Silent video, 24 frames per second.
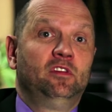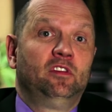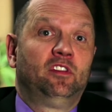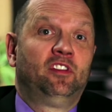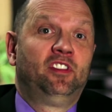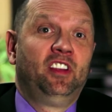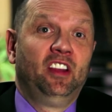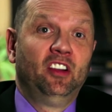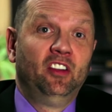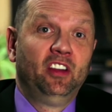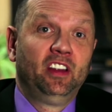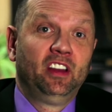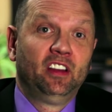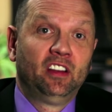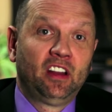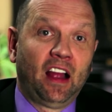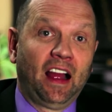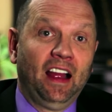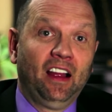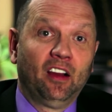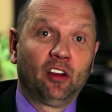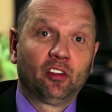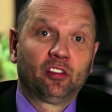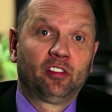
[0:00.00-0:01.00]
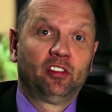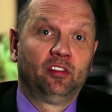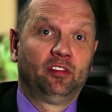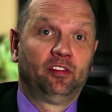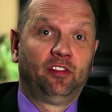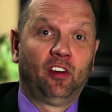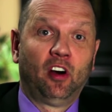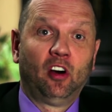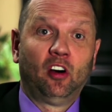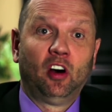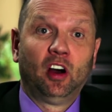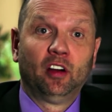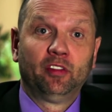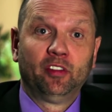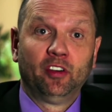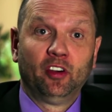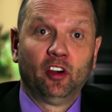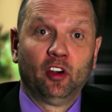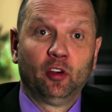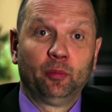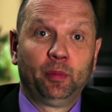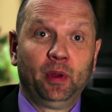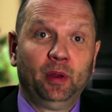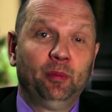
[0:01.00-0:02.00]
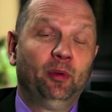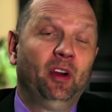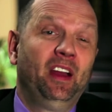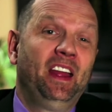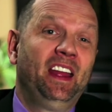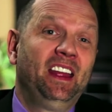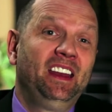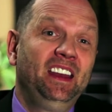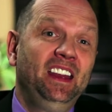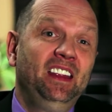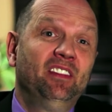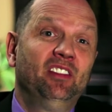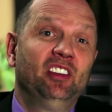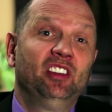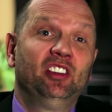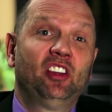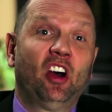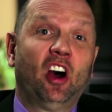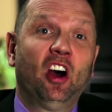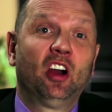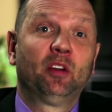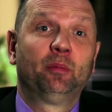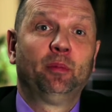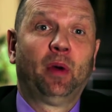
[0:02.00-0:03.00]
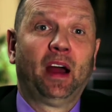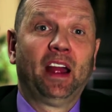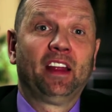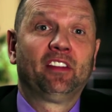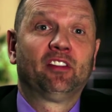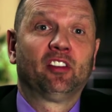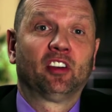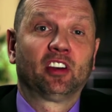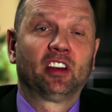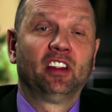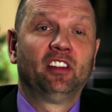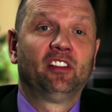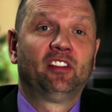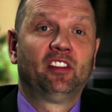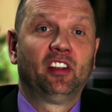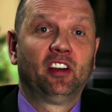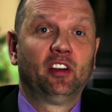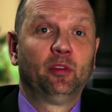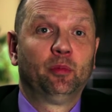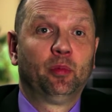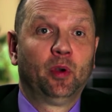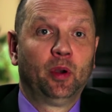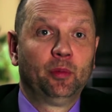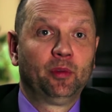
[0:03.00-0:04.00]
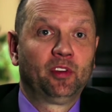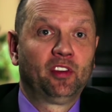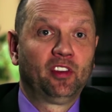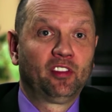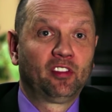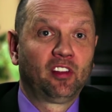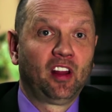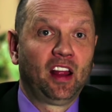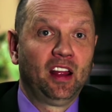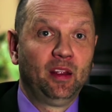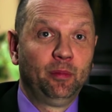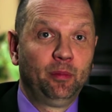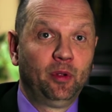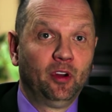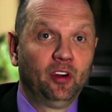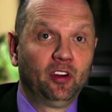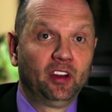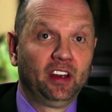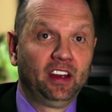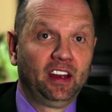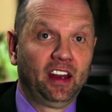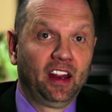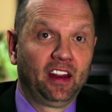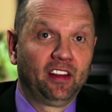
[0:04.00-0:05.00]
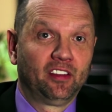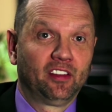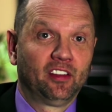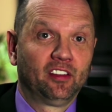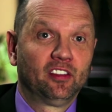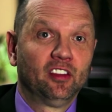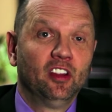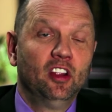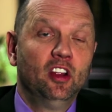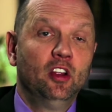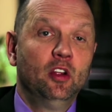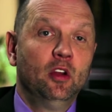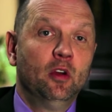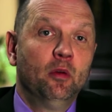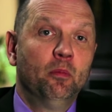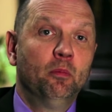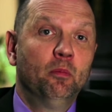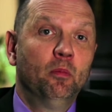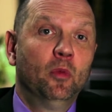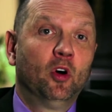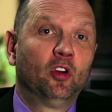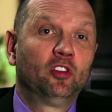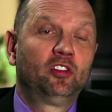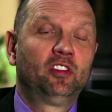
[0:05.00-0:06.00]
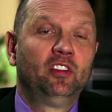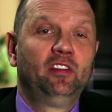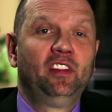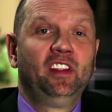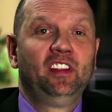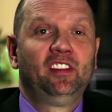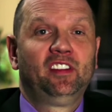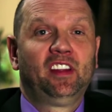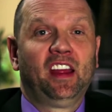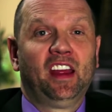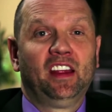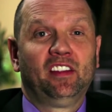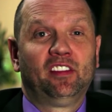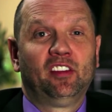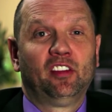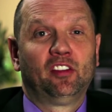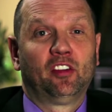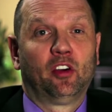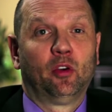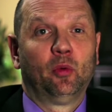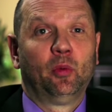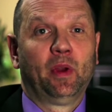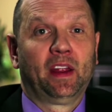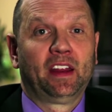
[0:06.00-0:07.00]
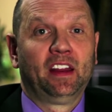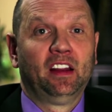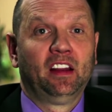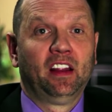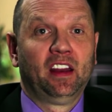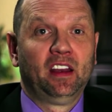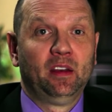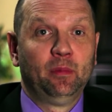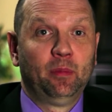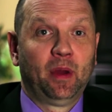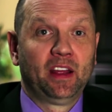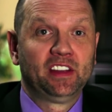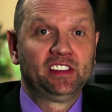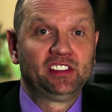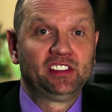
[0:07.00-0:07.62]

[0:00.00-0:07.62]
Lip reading: ceiling tiles that fall off and hurt people, and even dog bites are considered premises liability cases. Most of these cases are regulated by